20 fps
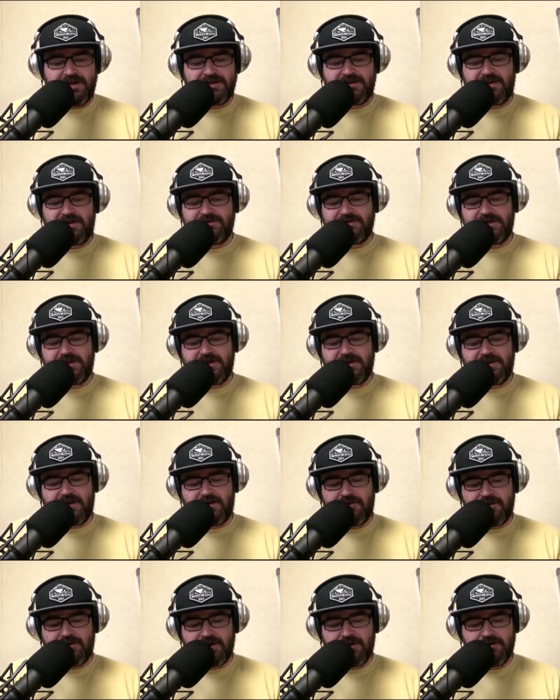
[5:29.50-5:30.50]
obviously and
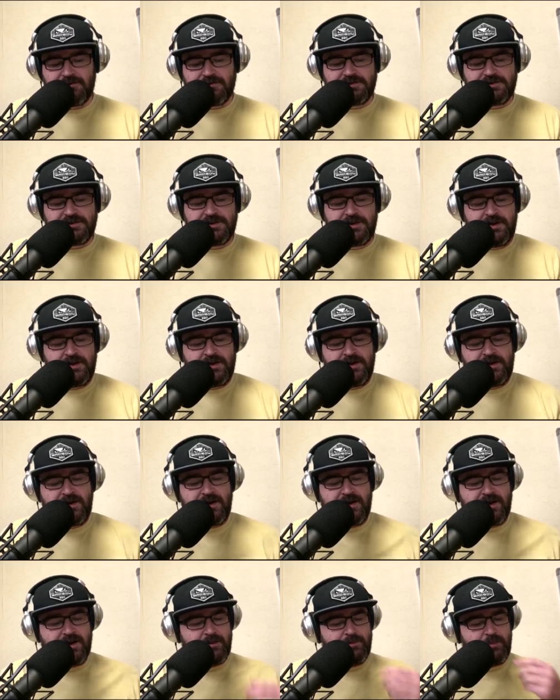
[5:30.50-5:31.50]
Derrick Lewis,
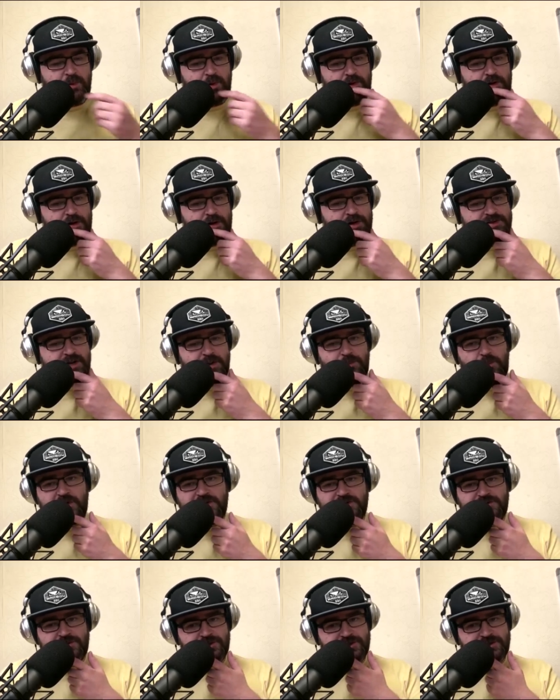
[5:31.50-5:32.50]
both guys on
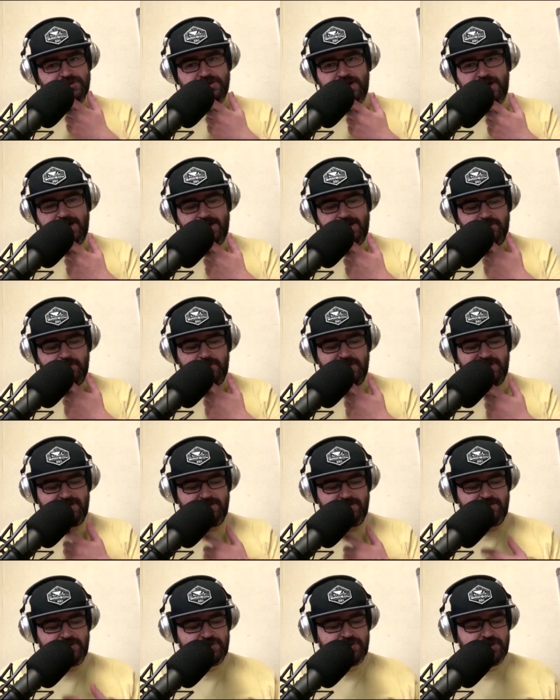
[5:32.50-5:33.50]
win streaks in a heavyweight
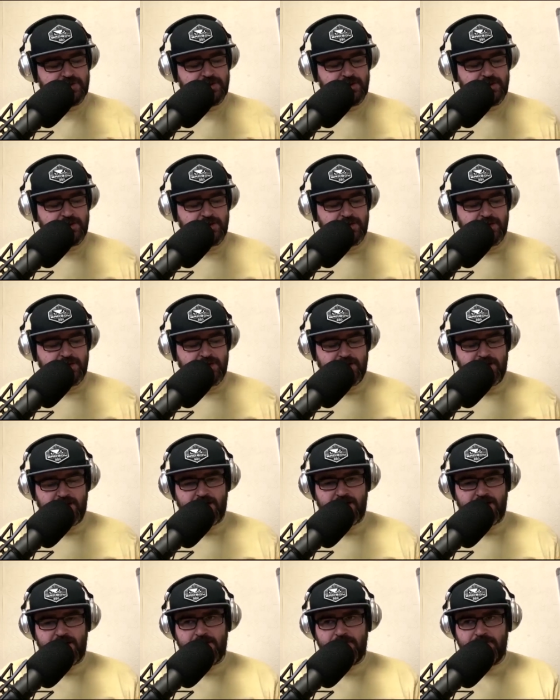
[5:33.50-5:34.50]
division.
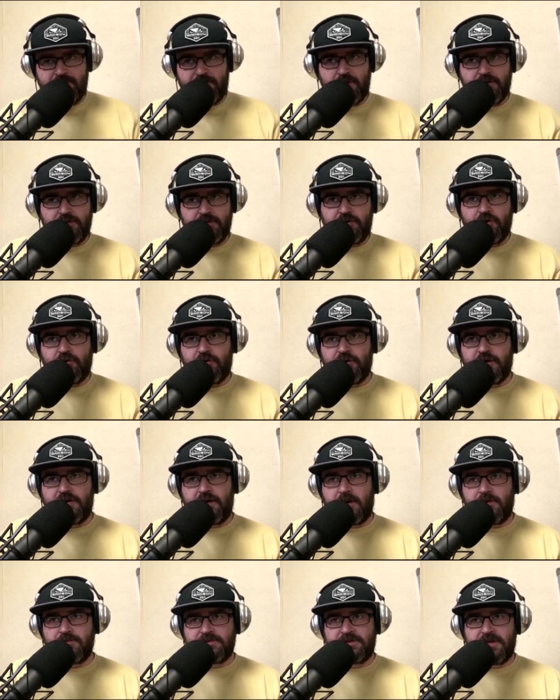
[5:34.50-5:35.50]
The only
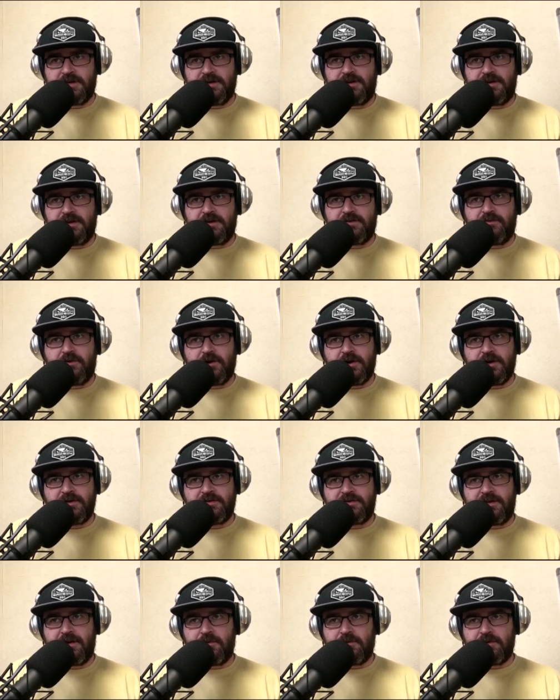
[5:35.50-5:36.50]
downside to this fight
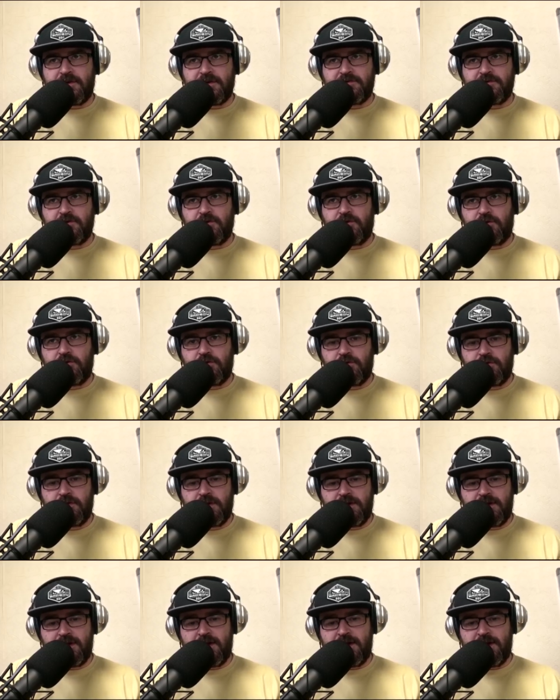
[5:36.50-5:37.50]
is that there's no.
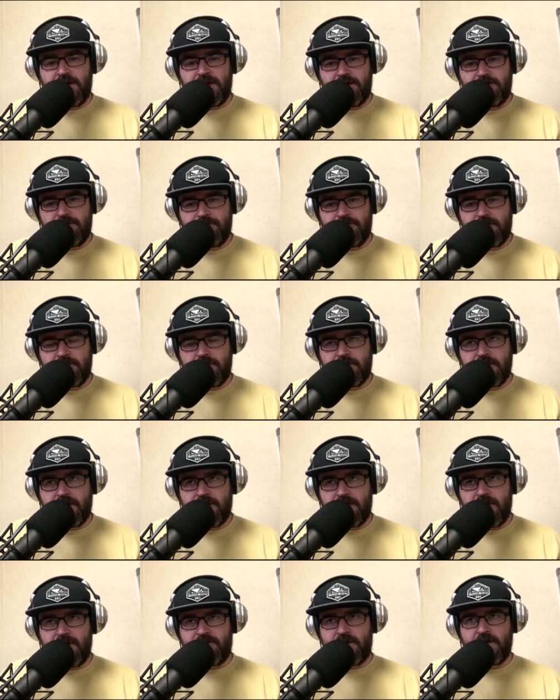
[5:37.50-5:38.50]

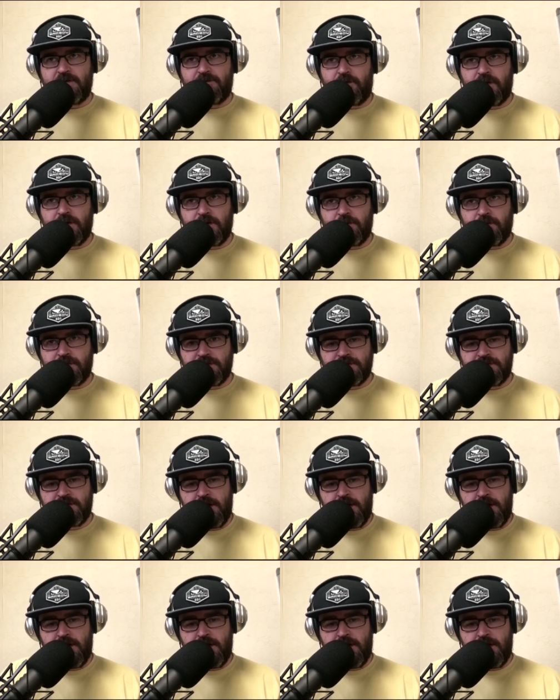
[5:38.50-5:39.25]
If this fight was